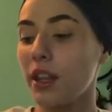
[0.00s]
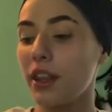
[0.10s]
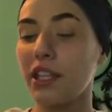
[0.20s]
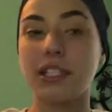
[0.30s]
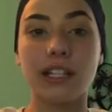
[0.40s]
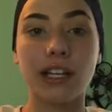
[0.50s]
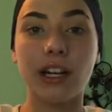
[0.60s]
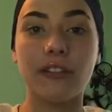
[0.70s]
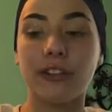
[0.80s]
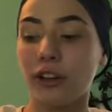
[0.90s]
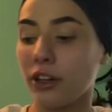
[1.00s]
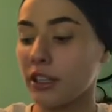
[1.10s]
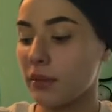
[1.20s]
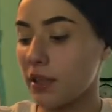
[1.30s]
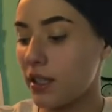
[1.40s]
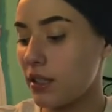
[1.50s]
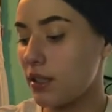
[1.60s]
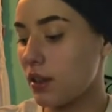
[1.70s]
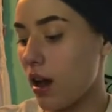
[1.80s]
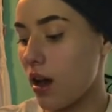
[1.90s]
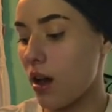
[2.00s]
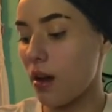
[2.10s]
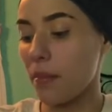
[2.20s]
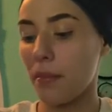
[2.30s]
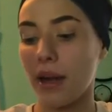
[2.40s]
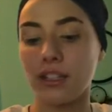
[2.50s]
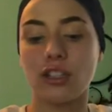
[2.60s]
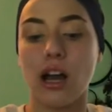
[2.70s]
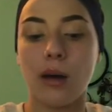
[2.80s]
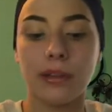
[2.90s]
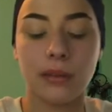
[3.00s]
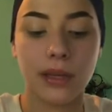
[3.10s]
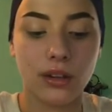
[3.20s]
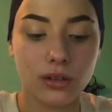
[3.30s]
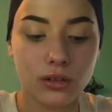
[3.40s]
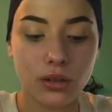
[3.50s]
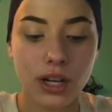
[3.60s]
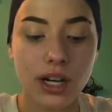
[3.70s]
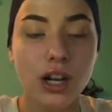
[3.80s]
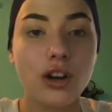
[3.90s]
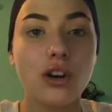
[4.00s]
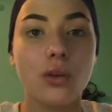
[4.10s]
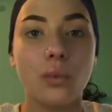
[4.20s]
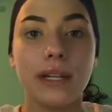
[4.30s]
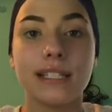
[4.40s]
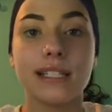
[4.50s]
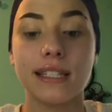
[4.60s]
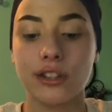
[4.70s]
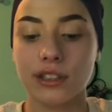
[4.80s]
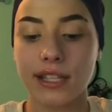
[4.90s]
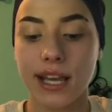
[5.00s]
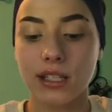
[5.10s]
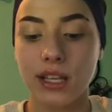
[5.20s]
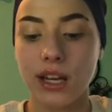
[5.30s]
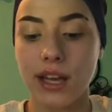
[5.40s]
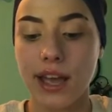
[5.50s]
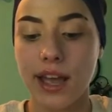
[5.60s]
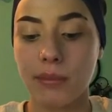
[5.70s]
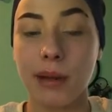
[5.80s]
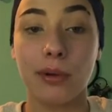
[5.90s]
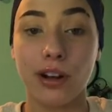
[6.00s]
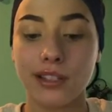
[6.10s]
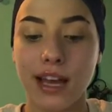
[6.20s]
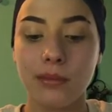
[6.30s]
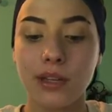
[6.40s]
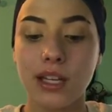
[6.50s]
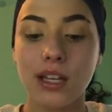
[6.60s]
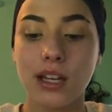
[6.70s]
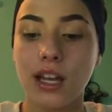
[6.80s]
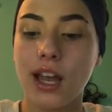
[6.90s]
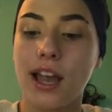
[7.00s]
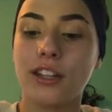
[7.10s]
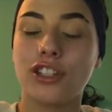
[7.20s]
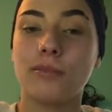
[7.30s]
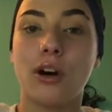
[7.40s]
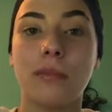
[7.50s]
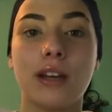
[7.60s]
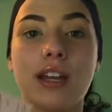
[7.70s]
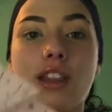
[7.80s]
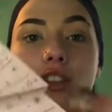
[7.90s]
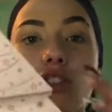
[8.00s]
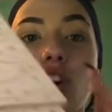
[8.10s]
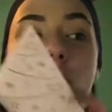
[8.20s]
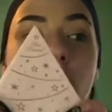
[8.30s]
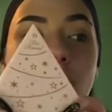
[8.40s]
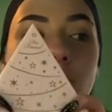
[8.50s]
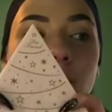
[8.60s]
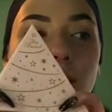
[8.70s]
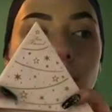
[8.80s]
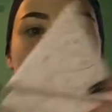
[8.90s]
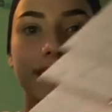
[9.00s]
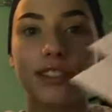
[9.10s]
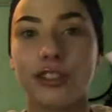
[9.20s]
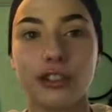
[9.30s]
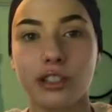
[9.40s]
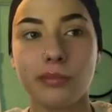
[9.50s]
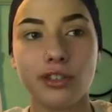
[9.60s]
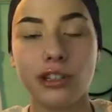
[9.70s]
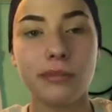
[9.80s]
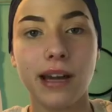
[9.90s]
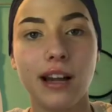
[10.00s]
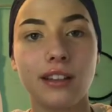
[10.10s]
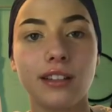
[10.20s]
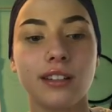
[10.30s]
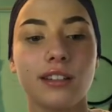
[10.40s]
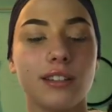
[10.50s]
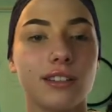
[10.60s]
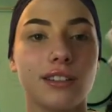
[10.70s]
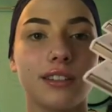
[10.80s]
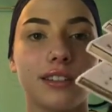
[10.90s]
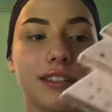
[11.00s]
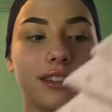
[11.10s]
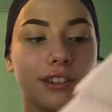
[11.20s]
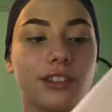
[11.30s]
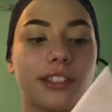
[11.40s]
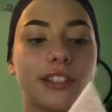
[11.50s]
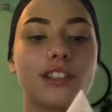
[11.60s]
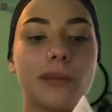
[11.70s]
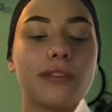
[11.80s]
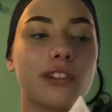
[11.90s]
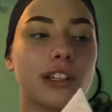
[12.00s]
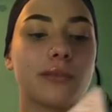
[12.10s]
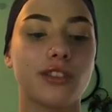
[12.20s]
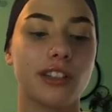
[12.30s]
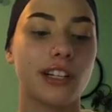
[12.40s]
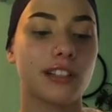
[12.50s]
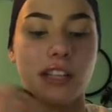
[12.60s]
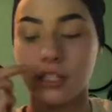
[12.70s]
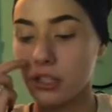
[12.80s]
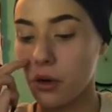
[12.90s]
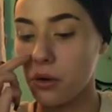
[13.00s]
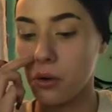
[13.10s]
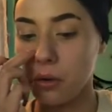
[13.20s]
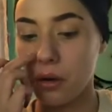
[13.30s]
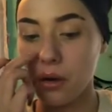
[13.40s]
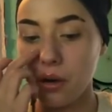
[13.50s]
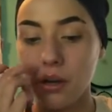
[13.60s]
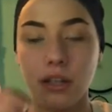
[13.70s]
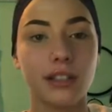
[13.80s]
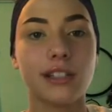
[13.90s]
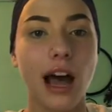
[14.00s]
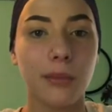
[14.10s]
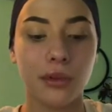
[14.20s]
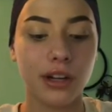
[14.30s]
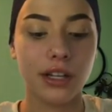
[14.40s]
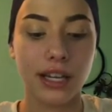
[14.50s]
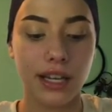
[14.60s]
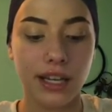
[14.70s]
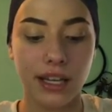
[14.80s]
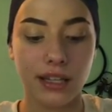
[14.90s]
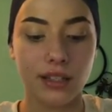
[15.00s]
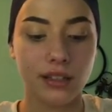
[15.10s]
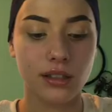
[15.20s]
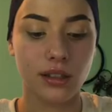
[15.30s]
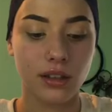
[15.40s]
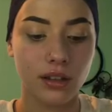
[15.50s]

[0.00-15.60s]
This year for Christmas, my job at the bagel store, we did Secret Santa and my boss had me. And she bought me the Tarte, like I guess it's a Christmas tree palette because it's literally in the shape of a Christmas tree and it's like so cool. The top one is